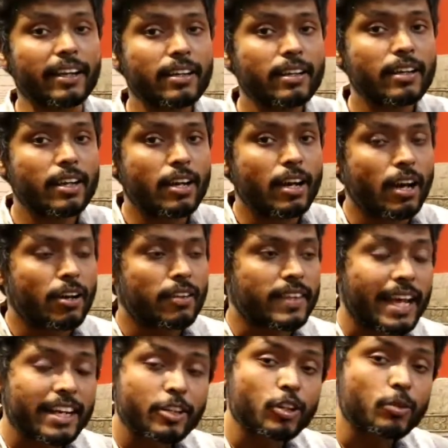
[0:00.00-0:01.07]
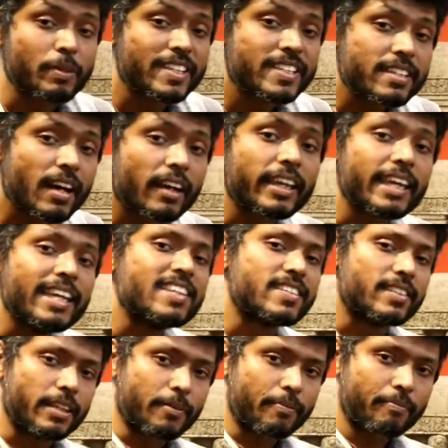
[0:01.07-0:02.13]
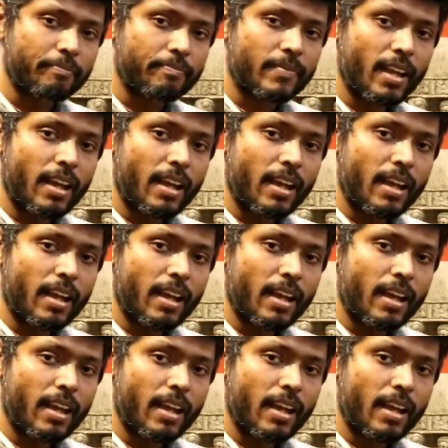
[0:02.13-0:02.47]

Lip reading: lines that could be sung easily.